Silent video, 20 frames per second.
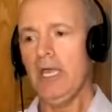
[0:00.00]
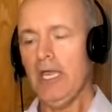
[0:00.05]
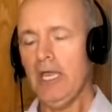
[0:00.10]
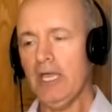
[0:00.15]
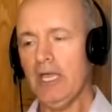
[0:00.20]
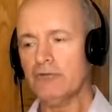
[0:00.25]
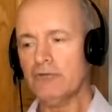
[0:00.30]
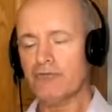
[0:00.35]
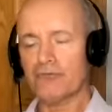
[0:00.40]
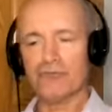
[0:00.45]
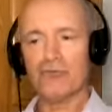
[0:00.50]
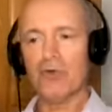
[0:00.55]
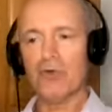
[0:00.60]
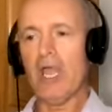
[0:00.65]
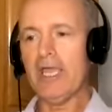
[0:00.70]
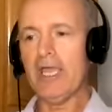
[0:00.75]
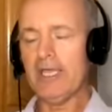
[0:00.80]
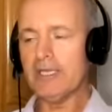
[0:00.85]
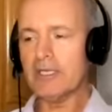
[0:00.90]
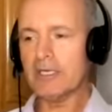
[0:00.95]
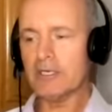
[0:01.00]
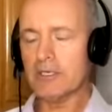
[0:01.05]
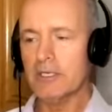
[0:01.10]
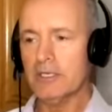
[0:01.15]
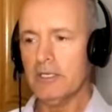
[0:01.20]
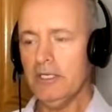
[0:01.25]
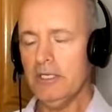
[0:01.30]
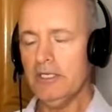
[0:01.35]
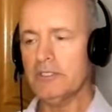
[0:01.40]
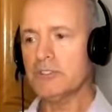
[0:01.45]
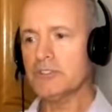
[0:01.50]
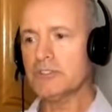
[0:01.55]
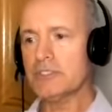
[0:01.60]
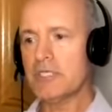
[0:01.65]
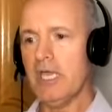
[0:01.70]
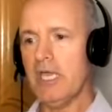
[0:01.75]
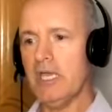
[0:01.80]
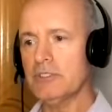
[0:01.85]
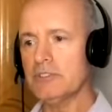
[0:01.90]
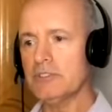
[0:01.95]
and Frank, in this
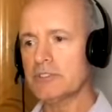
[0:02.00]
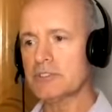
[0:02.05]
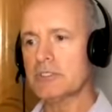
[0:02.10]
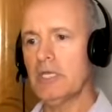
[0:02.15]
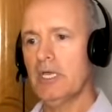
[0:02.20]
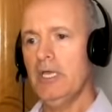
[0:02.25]
case,